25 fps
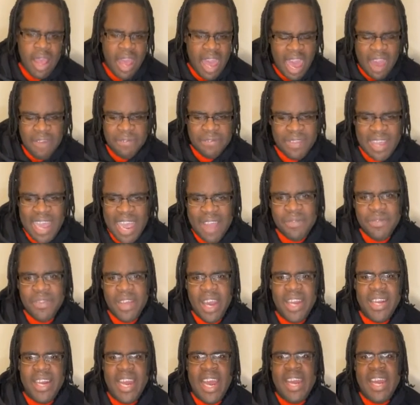after I've
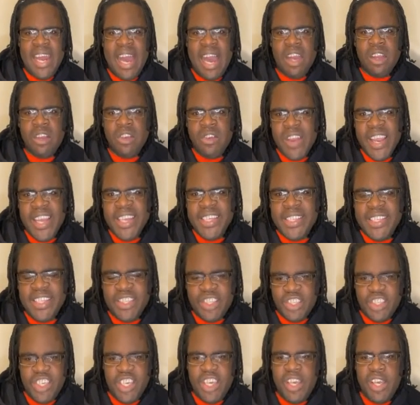done that now, Grace
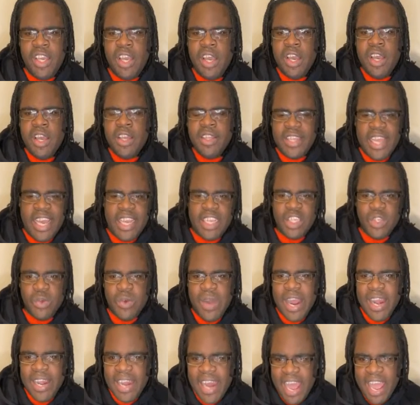she take
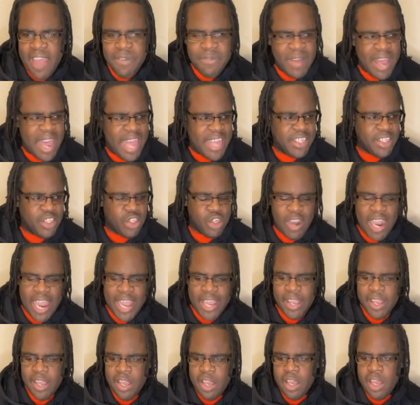to her life and
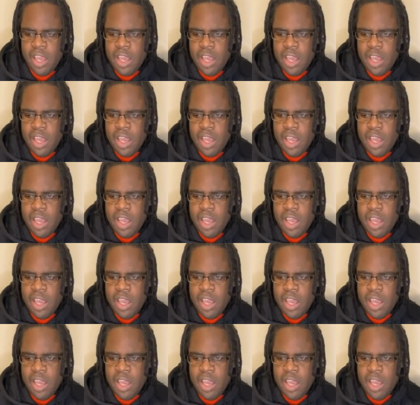try